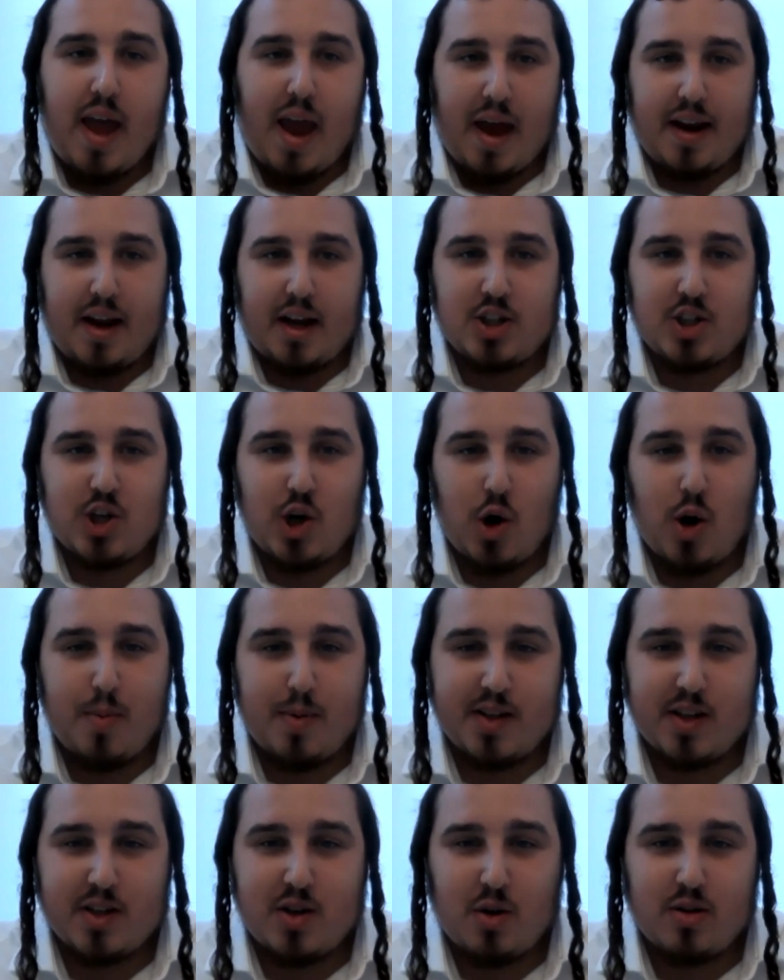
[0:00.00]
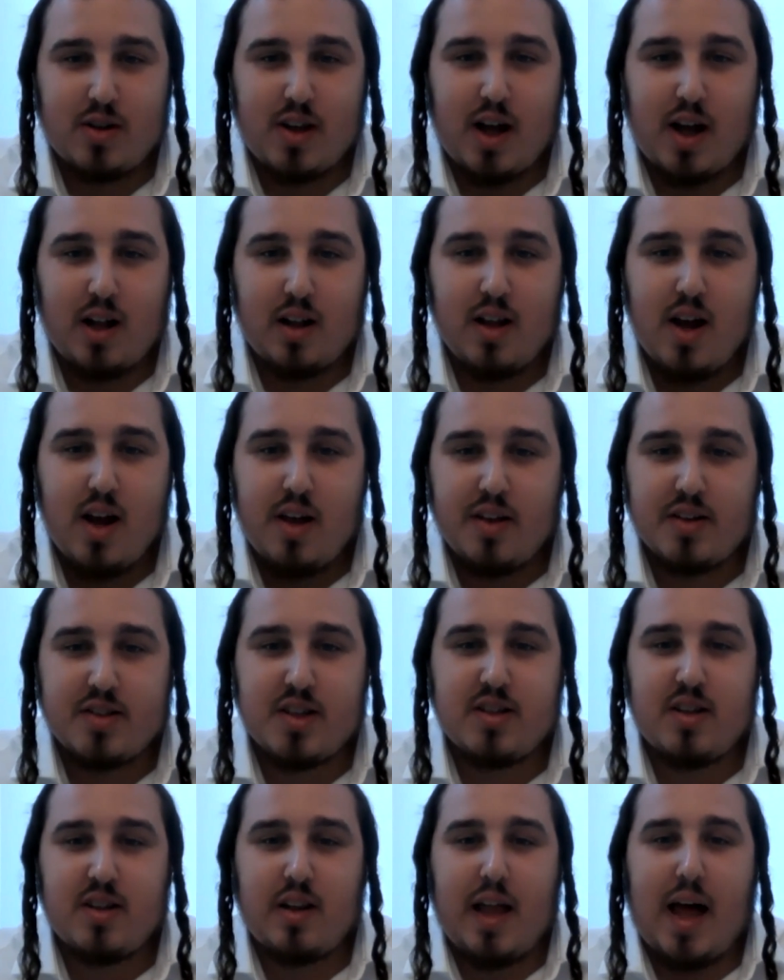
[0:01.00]
And I show up at this hotel. This
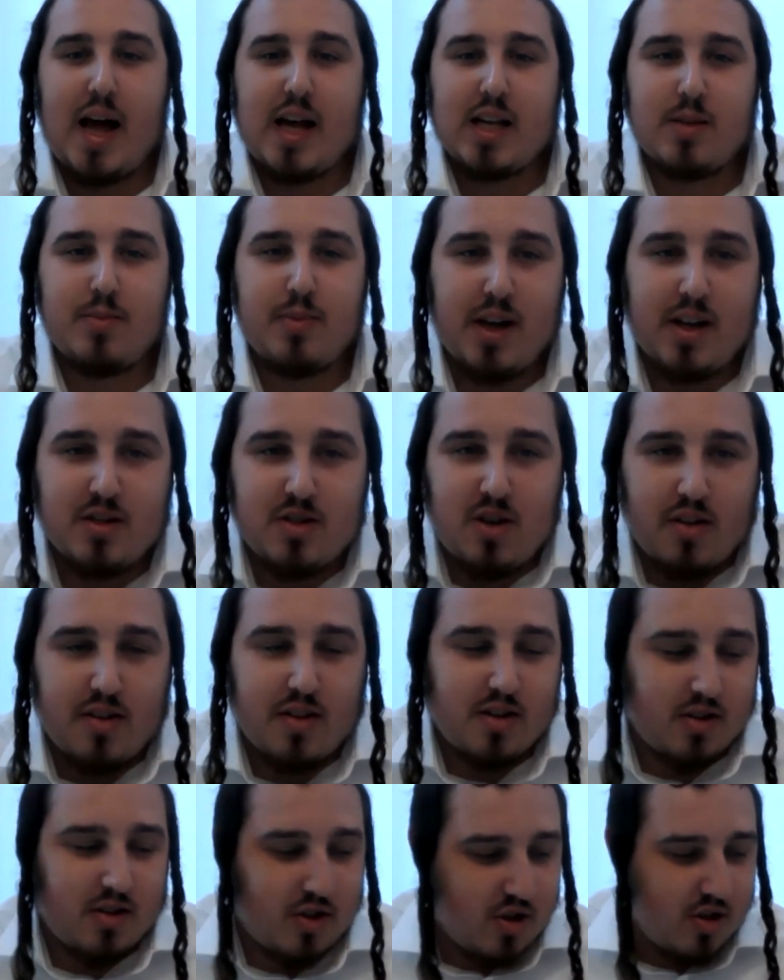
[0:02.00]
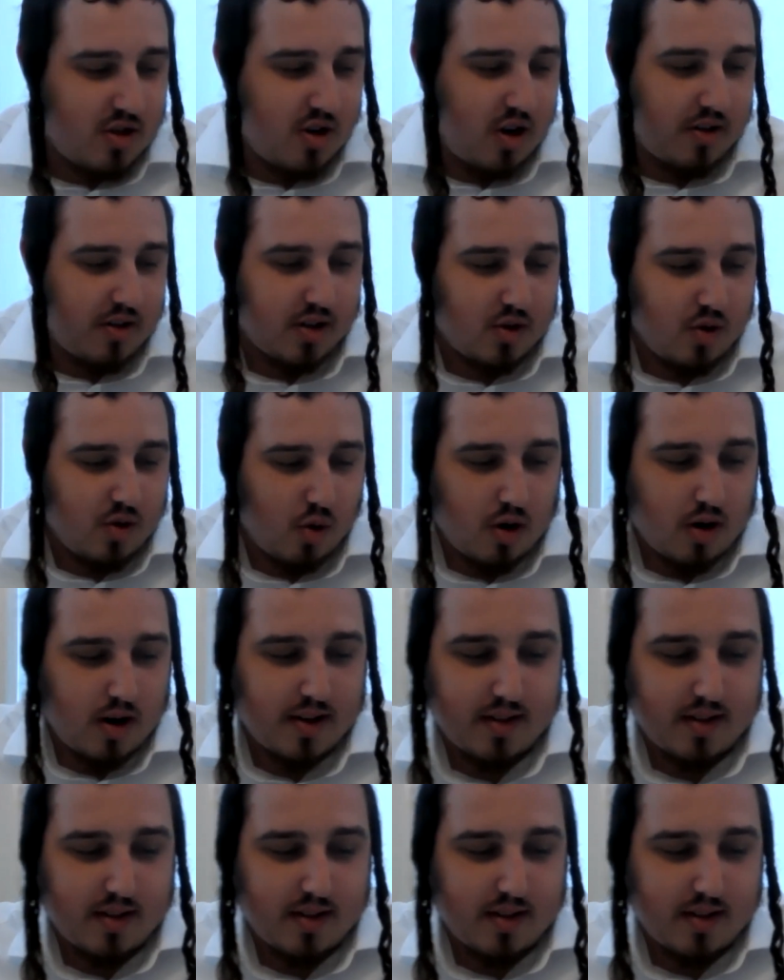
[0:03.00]
is the last place on the tour,